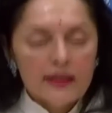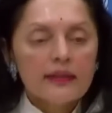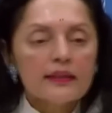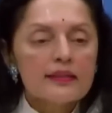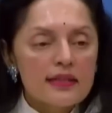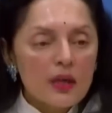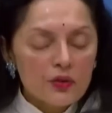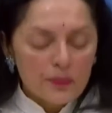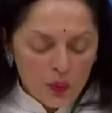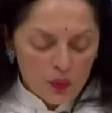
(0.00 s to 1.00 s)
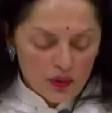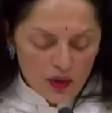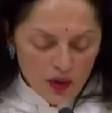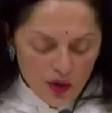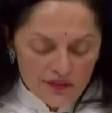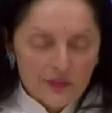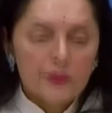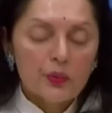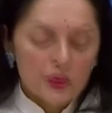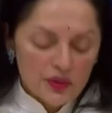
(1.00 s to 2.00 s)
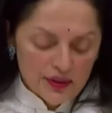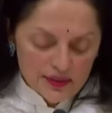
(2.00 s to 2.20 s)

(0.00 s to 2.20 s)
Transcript: near the South Pole of the Moon.